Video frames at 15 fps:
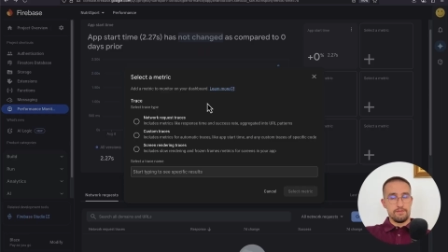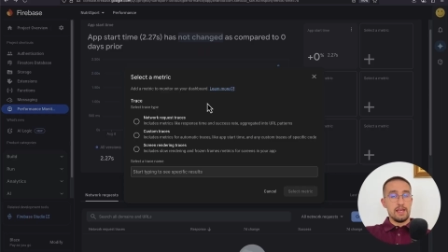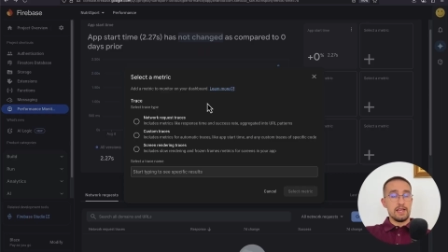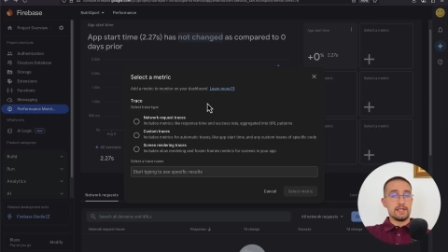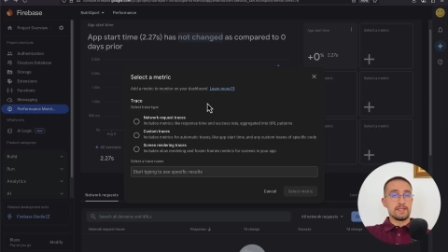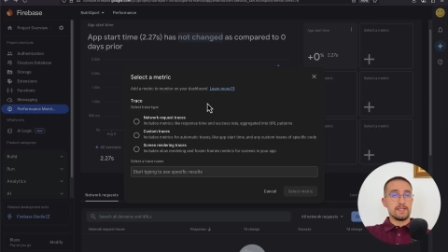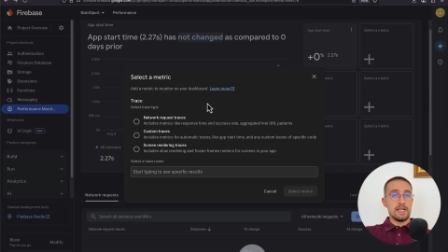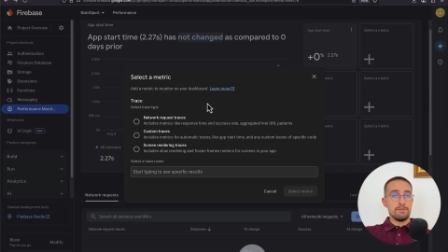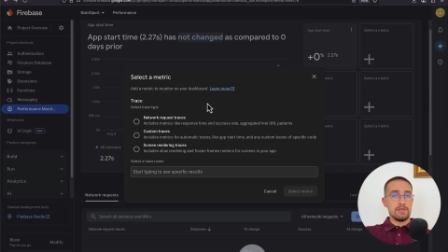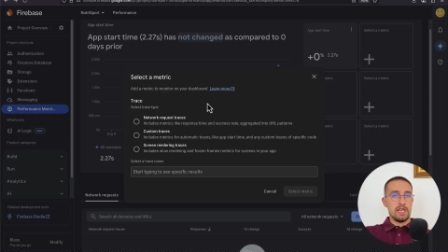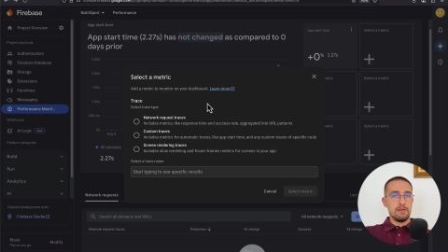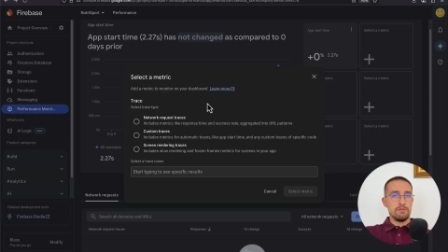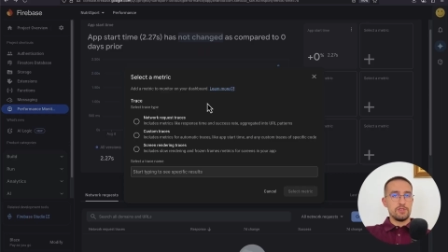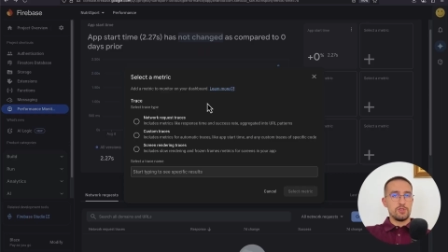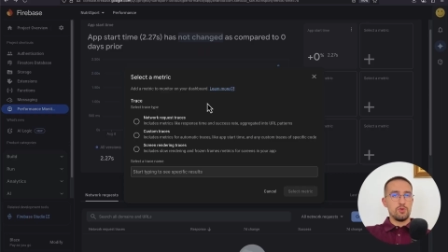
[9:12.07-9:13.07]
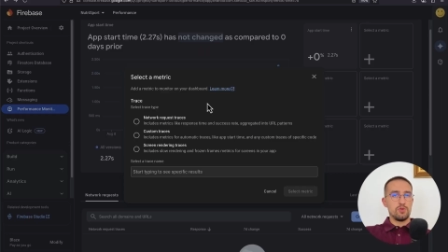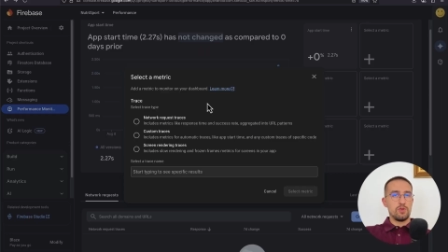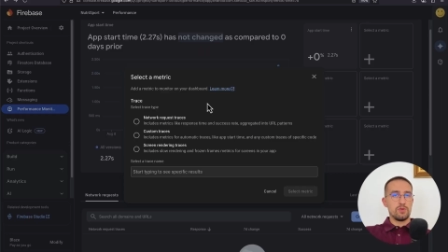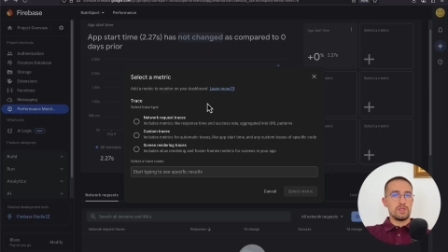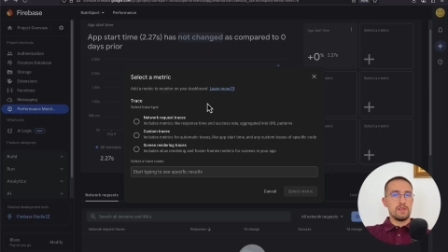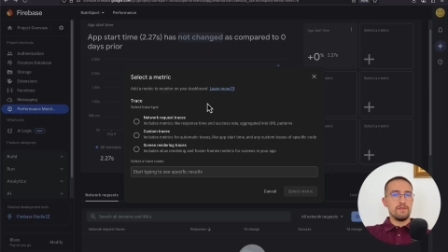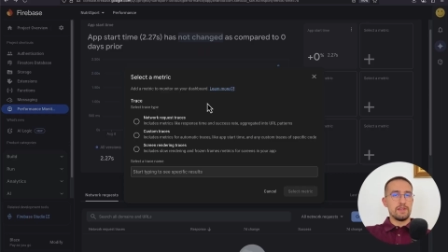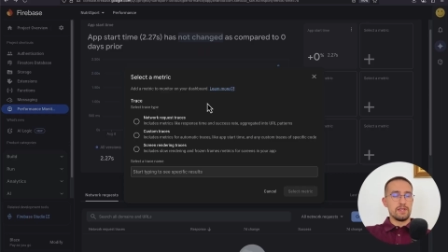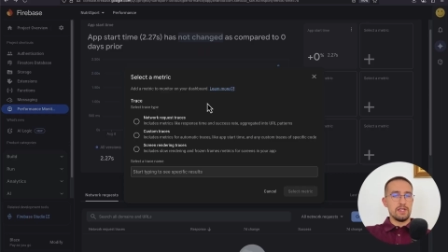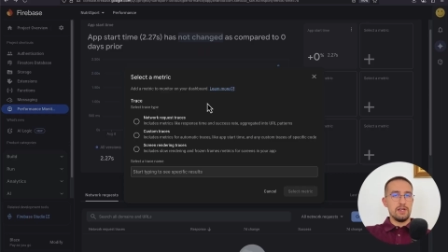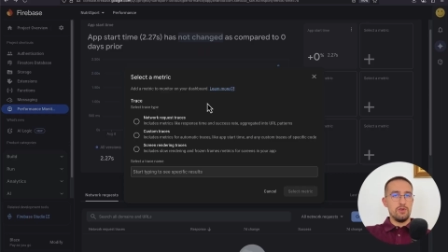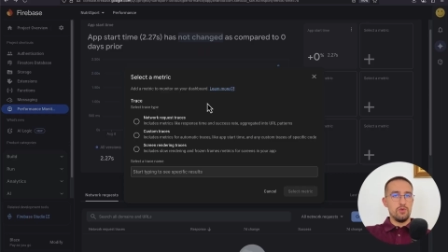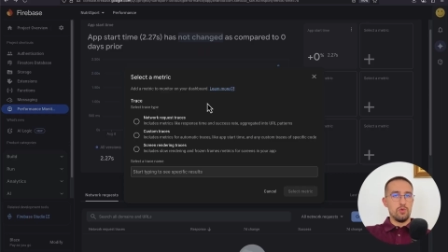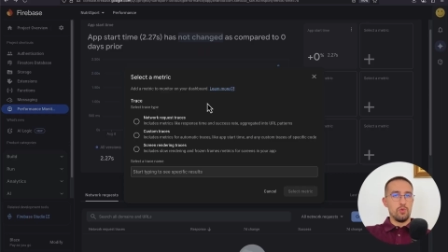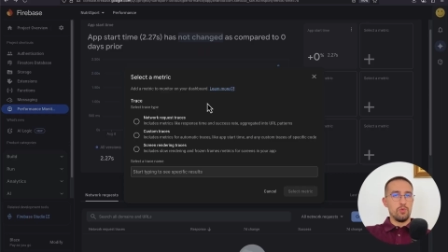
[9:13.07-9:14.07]
And sometimes you don't even know
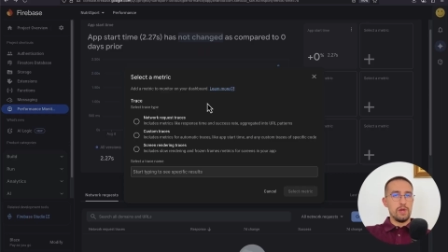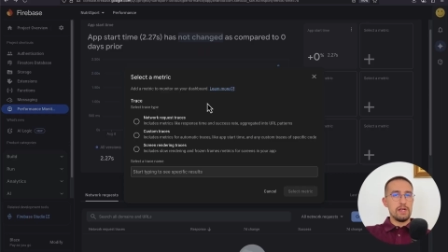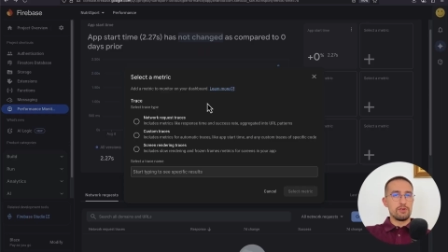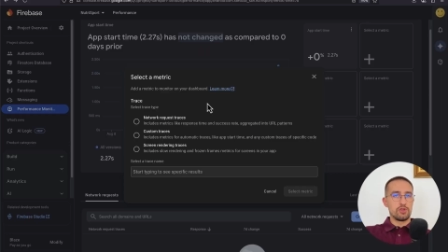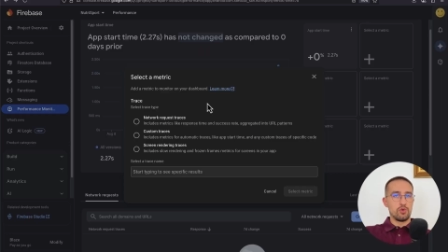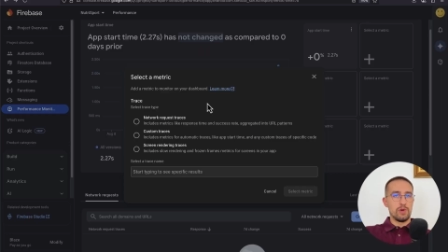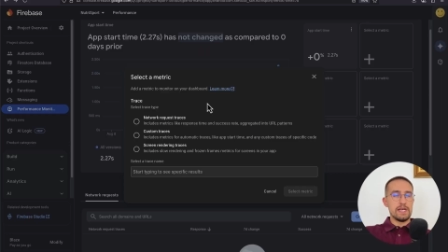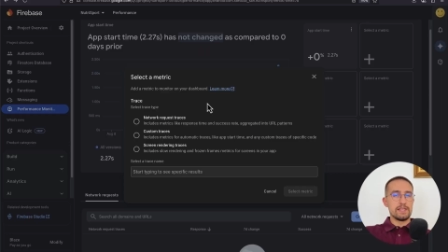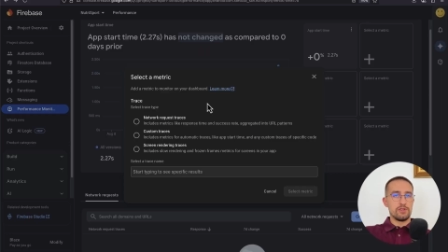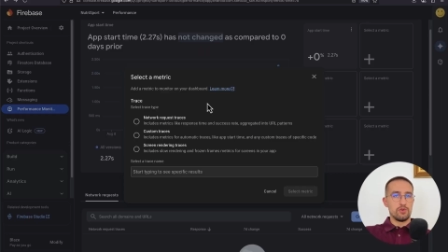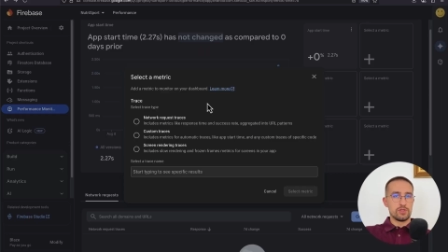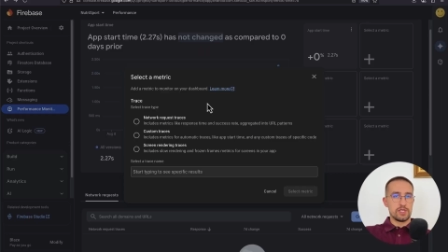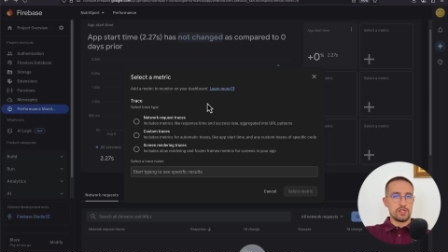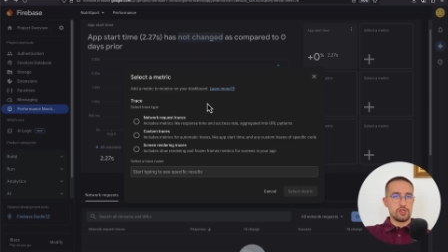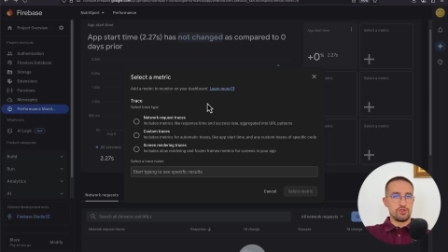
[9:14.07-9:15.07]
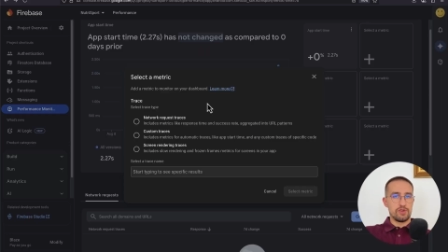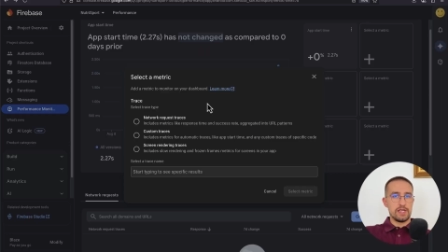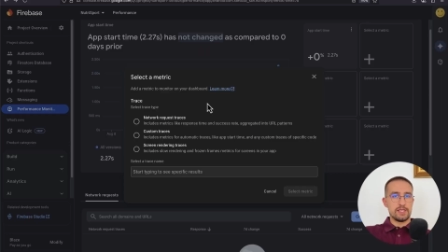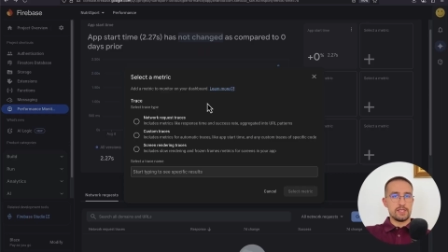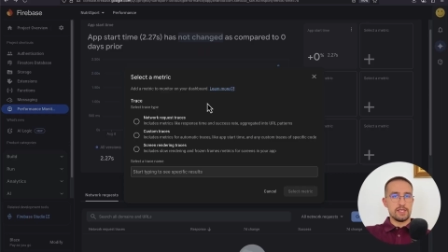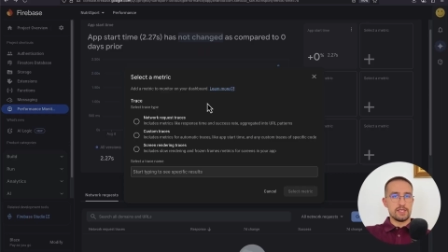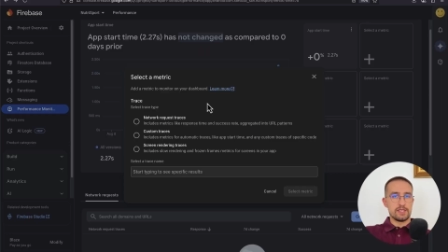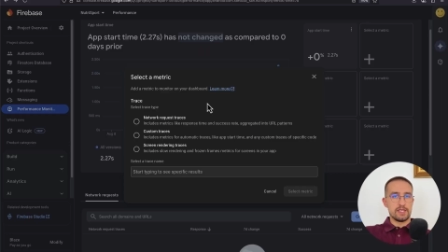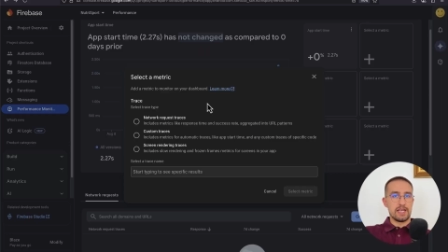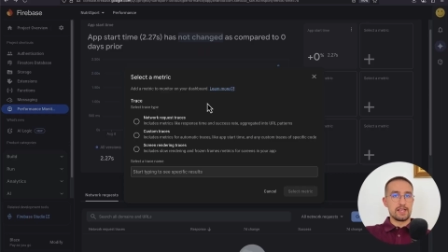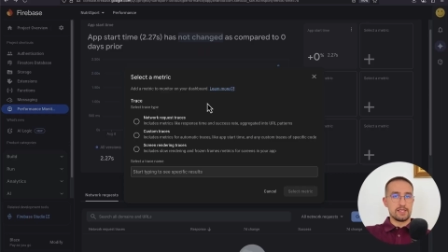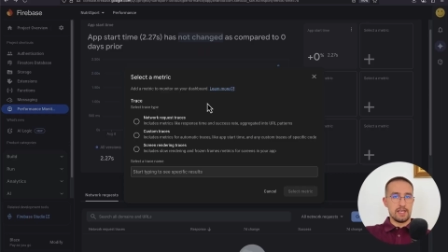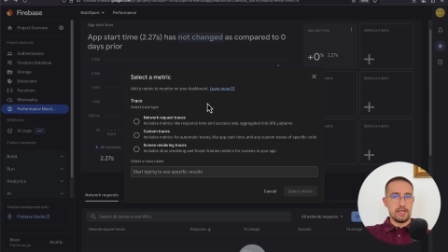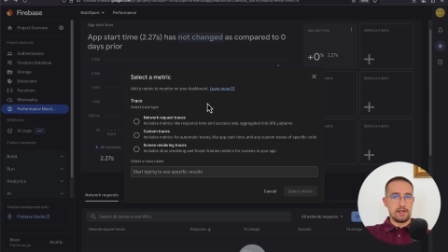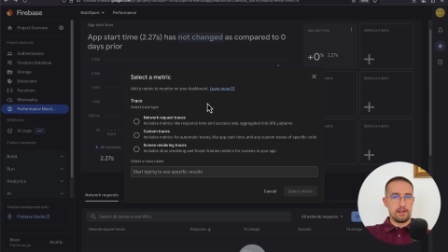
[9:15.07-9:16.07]
where to add those traces
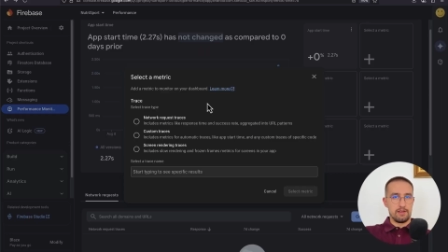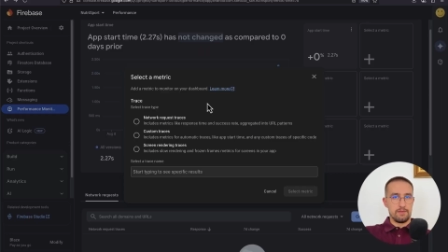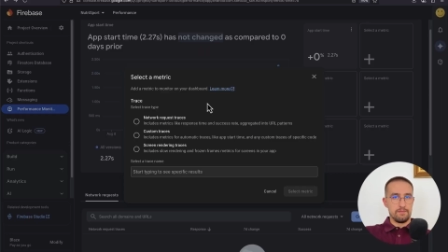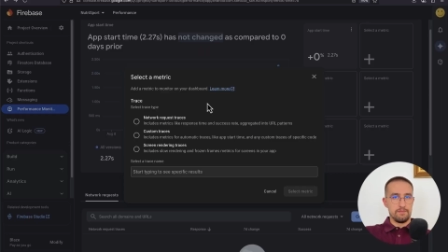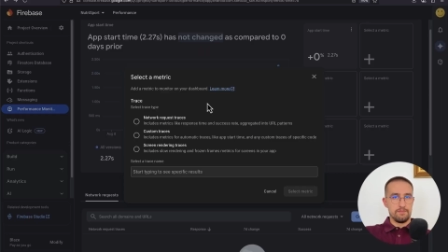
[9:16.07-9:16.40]
exactly.